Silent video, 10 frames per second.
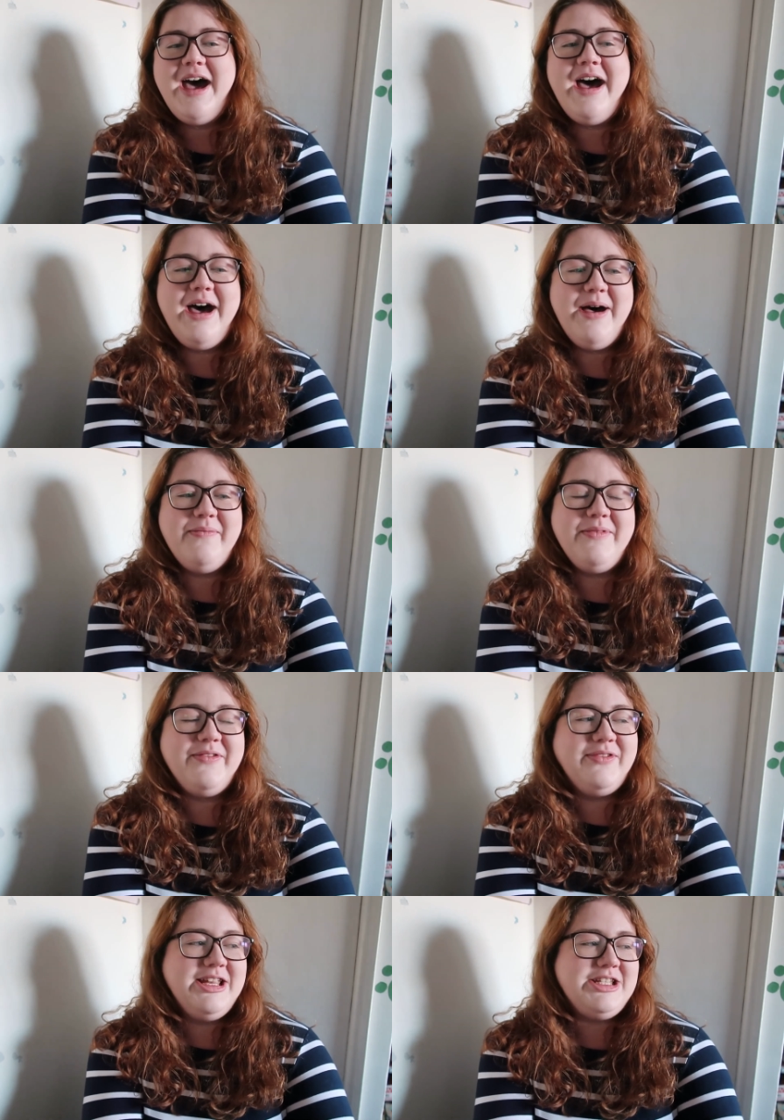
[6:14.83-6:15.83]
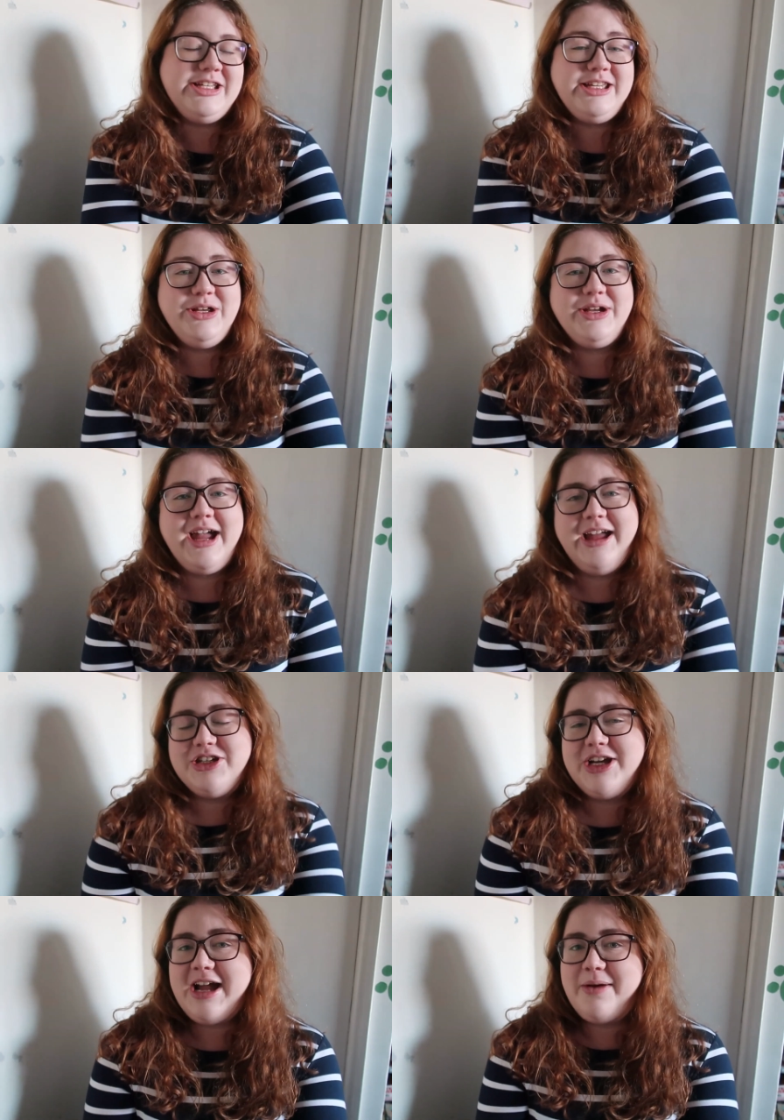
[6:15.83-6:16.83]
um, which you can
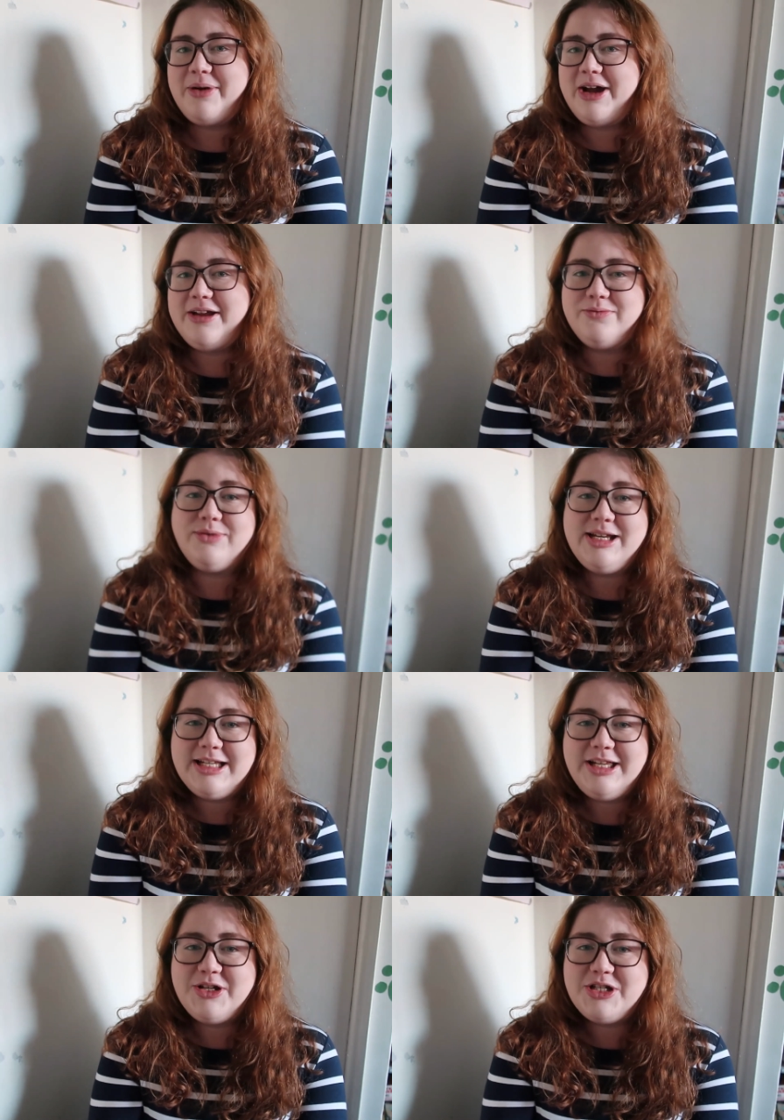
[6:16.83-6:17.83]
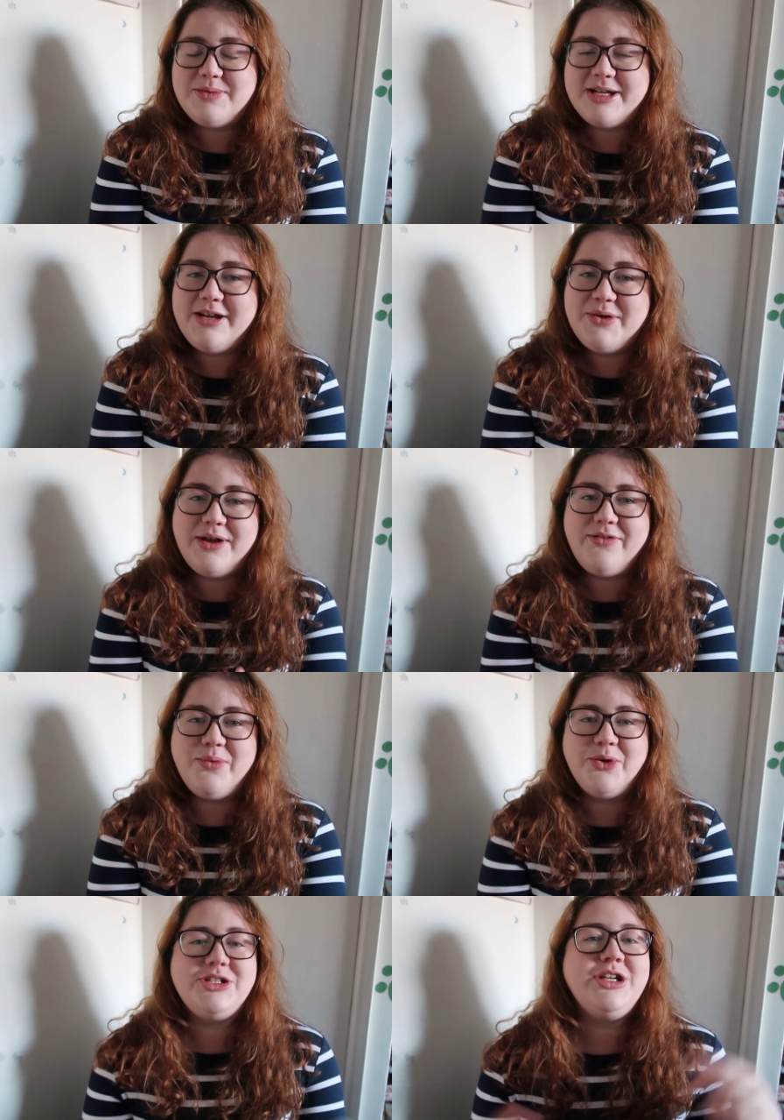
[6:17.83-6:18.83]
check out my reading YouTube channel if
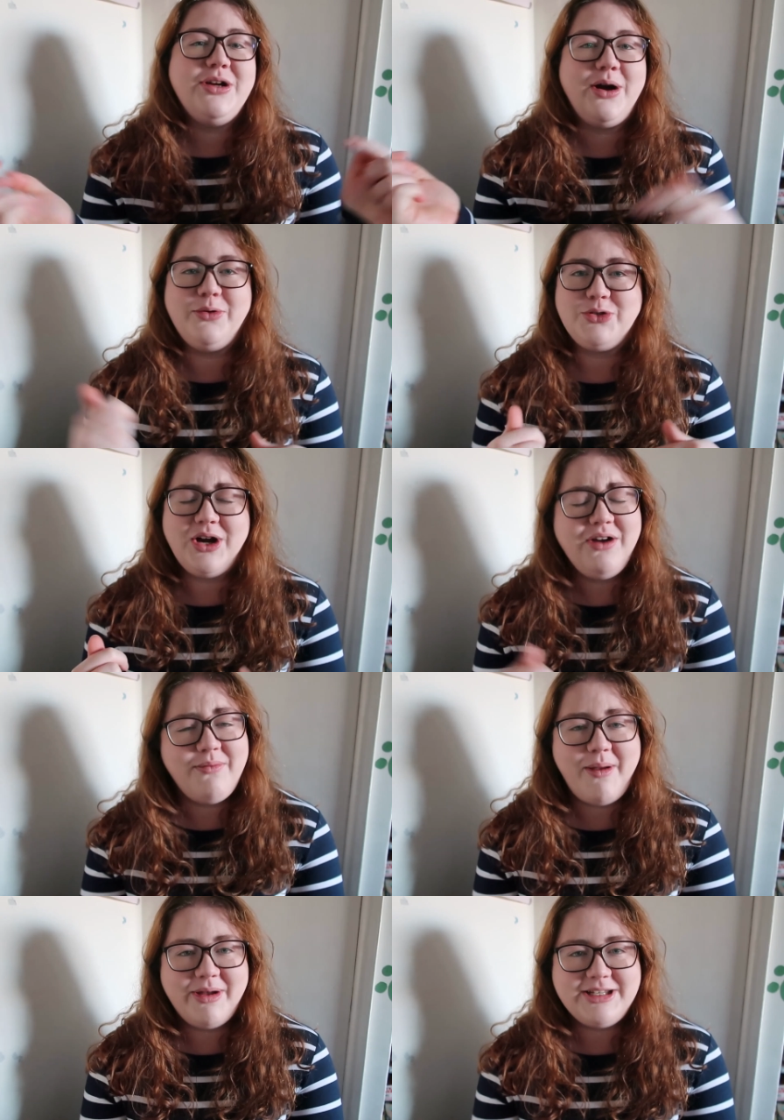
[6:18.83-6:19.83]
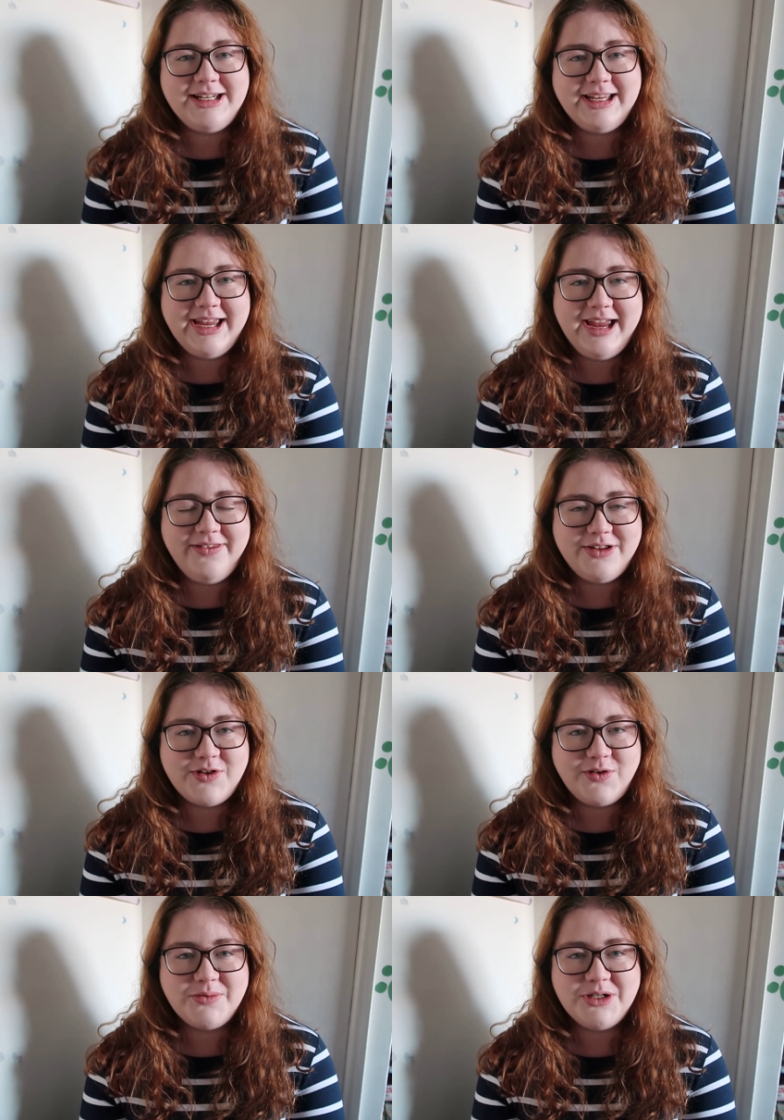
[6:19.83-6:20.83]
you want to. I'll try and remember to link it in the
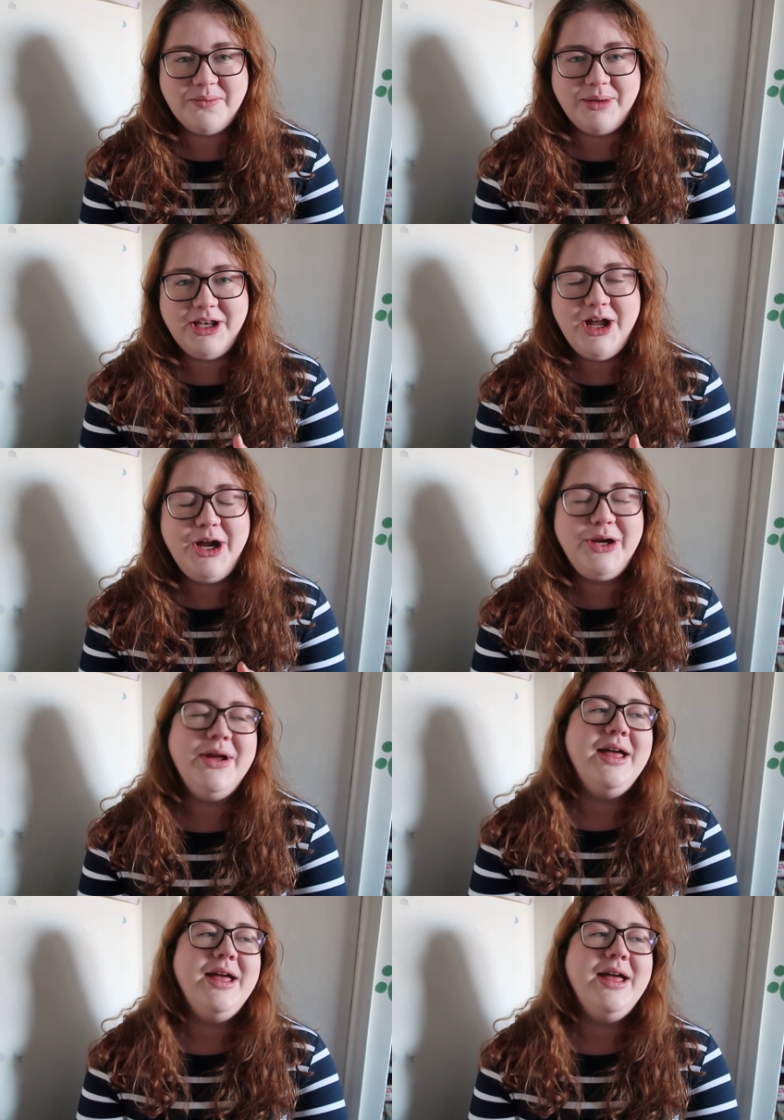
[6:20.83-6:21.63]
description below.